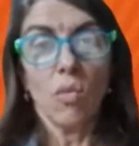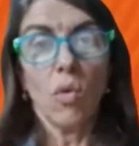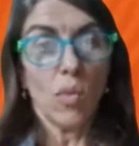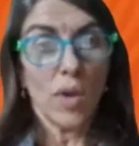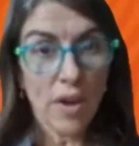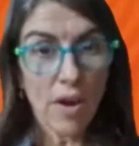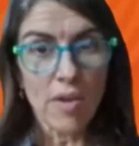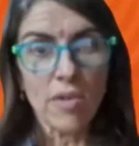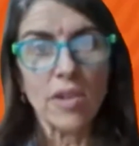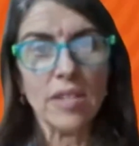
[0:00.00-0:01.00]
What we
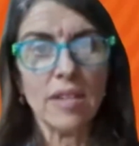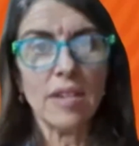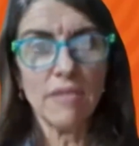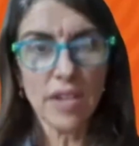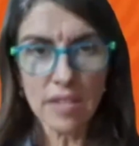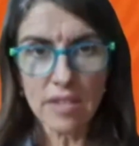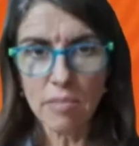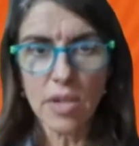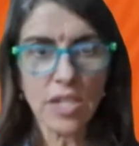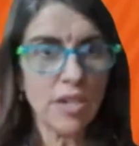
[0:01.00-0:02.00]
know is that investor
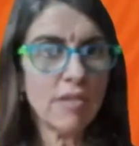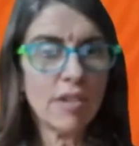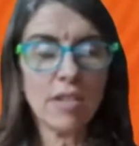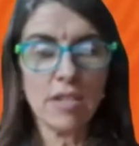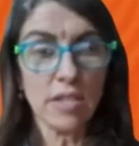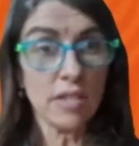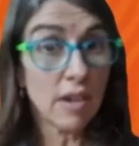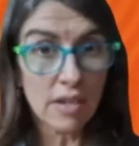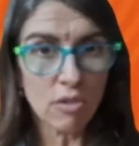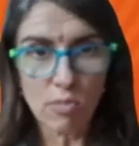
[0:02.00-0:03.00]
pressure and
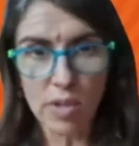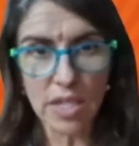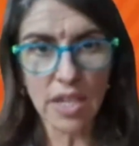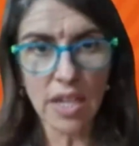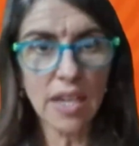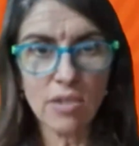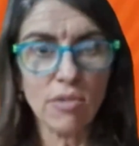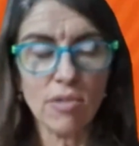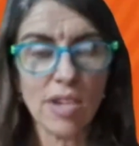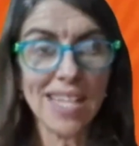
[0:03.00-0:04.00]
societal pressure has
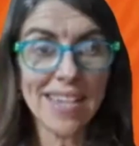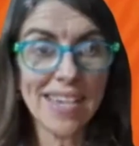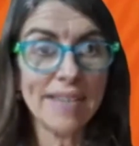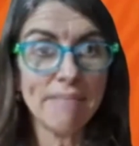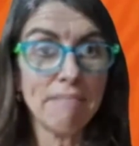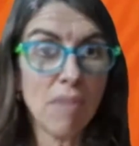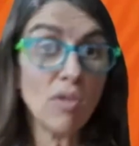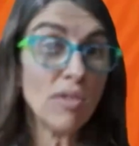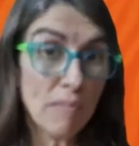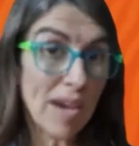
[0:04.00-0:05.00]
already led
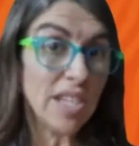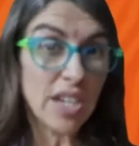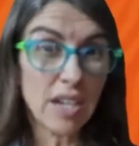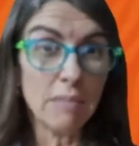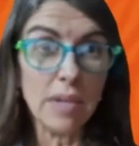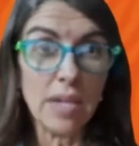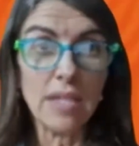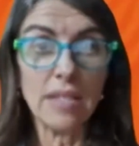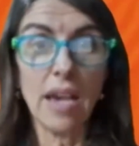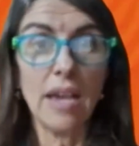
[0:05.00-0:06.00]
most major
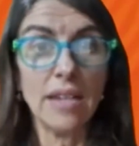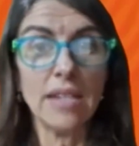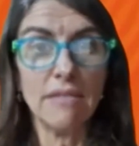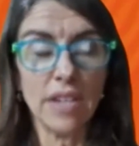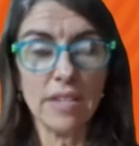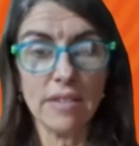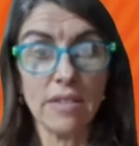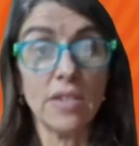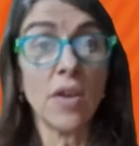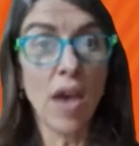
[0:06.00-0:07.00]
companies and
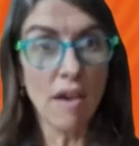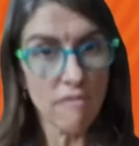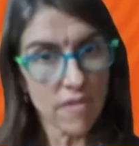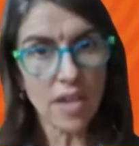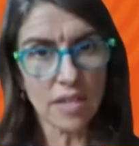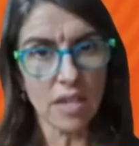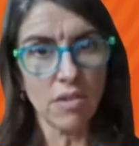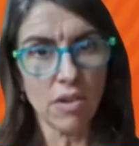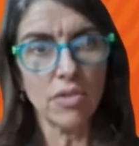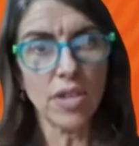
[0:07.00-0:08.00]
investors to have net
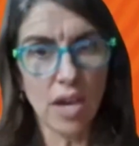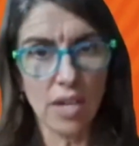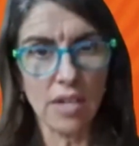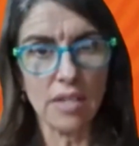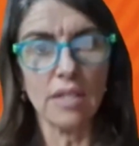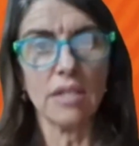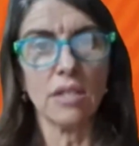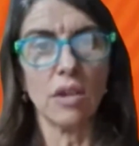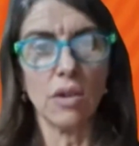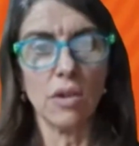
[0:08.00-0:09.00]
zero targets.
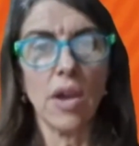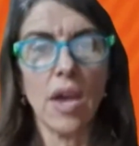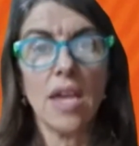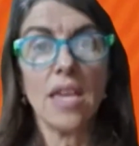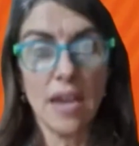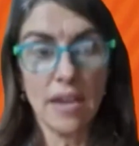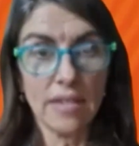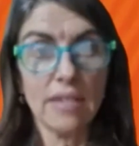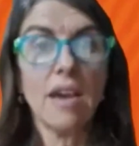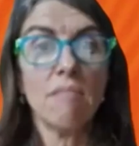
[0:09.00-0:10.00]
So
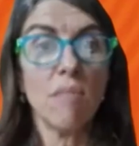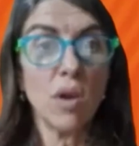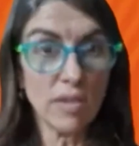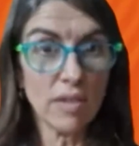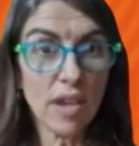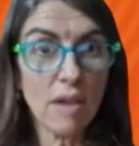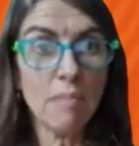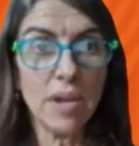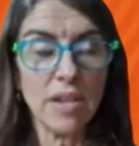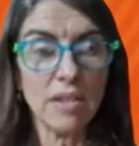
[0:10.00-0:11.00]
yes, most
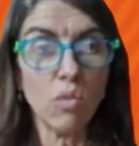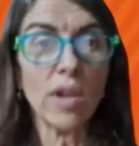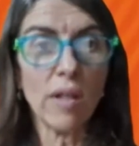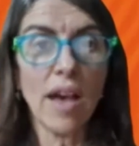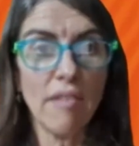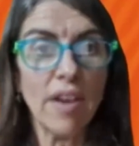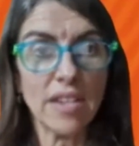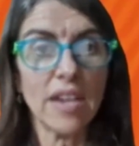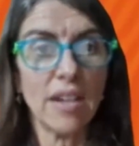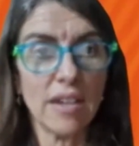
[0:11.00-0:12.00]
companies will have a
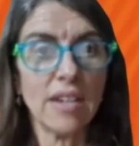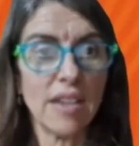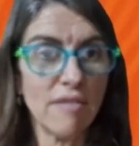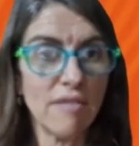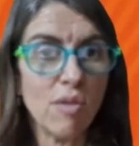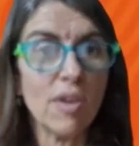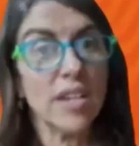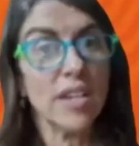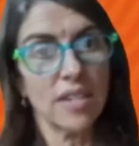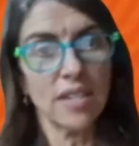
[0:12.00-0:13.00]
target, therefore
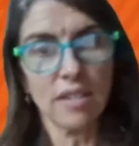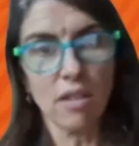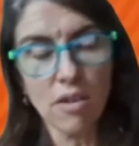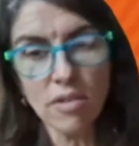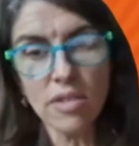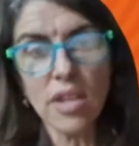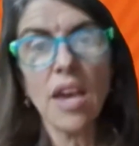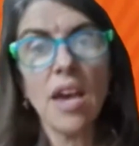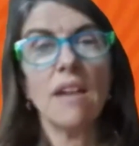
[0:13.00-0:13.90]
need to disclose.